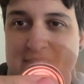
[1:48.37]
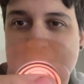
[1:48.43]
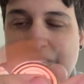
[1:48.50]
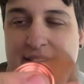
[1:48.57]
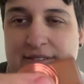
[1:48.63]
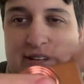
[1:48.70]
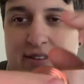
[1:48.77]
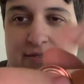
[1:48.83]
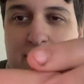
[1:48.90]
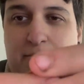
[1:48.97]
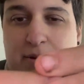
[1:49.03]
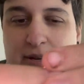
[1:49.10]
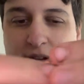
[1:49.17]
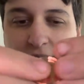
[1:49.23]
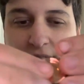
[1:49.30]
I have a different
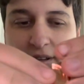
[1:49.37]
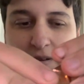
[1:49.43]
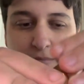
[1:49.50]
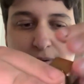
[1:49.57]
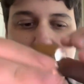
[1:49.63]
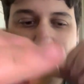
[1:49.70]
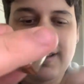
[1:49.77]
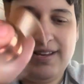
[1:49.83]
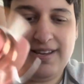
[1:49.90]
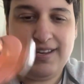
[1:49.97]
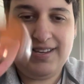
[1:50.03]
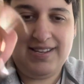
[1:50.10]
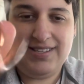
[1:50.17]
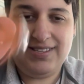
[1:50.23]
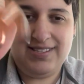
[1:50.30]
button on there, but
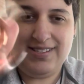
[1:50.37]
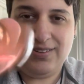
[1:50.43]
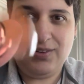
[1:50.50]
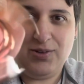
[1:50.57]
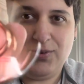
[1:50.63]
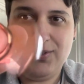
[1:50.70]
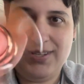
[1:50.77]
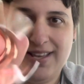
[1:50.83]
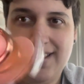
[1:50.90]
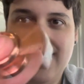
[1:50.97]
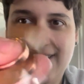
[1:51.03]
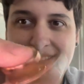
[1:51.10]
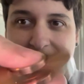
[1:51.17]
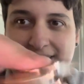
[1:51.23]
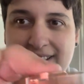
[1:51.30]
it's still cool as
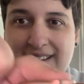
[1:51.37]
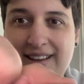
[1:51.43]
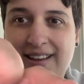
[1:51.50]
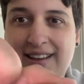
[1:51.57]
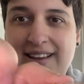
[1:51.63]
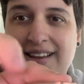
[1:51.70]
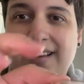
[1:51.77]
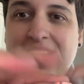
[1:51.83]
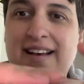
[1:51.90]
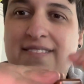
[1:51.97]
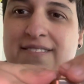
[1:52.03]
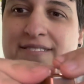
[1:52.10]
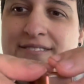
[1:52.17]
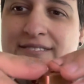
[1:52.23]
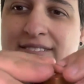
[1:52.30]
hell. Look how
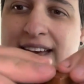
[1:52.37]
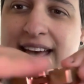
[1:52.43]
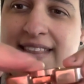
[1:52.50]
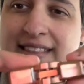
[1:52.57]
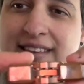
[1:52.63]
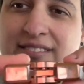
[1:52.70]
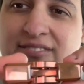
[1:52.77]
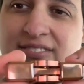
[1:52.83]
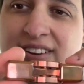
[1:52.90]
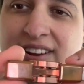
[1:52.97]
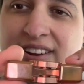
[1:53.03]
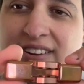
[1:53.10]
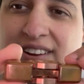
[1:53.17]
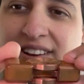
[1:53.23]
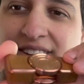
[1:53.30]
fat this
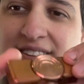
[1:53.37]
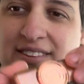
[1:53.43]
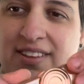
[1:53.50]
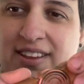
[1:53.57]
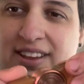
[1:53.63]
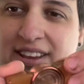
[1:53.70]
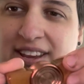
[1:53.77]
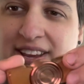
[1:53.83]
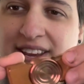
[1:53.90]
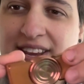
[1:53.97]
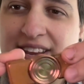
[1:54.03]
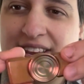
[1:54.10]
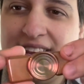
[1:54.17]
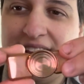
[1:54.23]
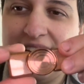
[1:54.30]
fucker is.
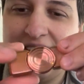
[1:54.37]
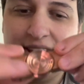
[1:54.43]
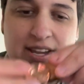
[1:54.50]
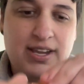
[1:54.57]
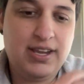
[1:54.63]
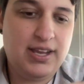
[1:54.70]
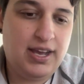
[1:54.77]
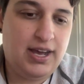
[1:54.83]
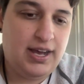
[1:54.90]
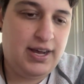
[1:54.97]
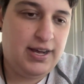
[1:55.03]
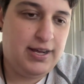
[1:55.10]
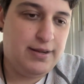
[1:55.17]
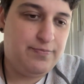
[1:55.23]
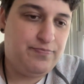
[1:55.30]

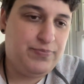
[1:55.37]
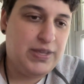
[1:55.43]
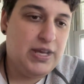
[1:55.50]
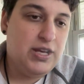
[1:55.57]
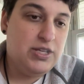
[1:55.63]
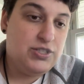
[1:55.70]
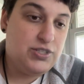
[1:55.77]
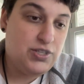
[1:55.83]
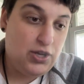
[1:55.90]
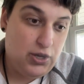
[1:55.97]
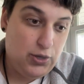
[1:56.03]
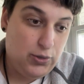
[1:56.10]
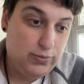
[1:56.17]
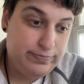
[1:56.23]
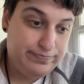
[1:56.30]
Um,
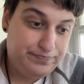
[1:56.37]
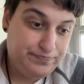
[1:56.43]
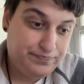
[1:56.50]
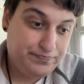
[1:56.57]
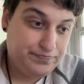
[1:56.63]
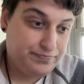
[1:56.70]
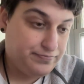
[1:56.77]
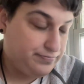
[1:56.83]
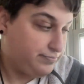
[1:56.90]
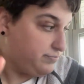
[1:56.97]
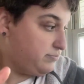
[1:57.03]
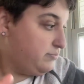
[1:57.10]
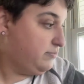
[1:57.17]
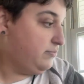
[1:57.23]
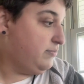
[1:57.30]
so
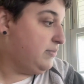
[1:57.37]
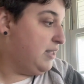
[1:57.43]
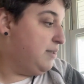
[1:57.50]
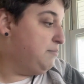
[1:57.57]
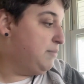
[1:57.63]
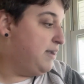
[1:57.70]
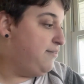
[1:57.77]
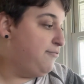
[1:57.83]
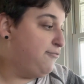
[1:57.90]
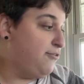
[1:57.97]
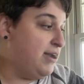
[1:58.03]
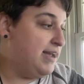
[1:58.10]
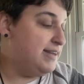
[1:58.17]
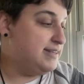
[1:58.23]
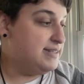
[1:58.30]
my
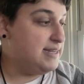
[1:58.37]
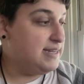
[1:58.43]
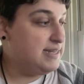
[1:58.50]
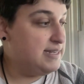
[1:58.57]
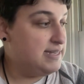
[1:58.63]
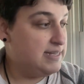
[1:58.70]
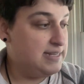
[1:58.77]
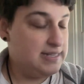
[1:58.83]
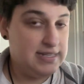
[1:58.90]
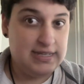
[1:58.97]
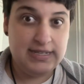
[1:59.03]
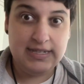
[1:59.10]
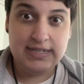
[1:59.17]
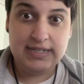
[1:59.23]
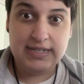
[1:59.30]
friend
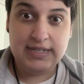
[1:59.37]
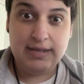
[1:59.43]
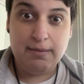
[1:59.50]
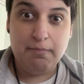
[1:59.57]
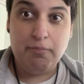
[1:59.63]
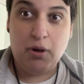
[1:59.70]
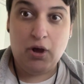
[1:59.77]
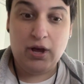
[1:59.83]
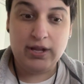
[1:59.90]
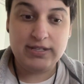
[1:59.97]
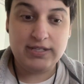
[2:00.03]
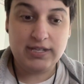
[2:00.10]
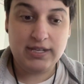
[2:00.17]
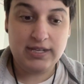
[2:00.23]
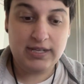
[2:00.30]

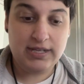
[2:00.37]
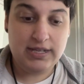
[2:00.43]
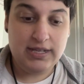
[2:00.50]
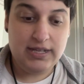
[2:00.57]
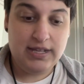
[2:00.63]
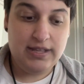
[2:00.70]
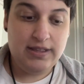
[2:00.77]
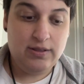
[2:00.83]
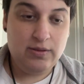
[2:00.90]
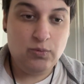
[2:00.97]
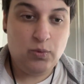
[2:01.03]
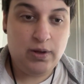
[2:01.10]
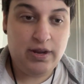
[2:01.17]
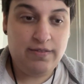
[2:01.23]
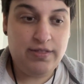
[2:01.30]
bought the
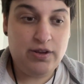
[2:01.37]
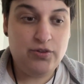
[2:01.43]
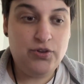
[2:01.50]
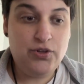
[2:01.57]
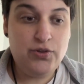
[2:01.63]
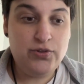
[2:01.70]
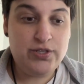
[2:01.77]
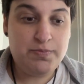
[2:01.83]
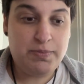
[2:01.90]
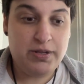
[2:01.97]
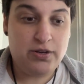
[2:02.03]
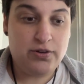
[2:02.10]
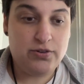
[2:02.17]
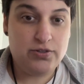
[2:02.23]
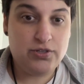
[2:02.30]
one of their new
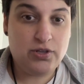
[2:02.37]
spinners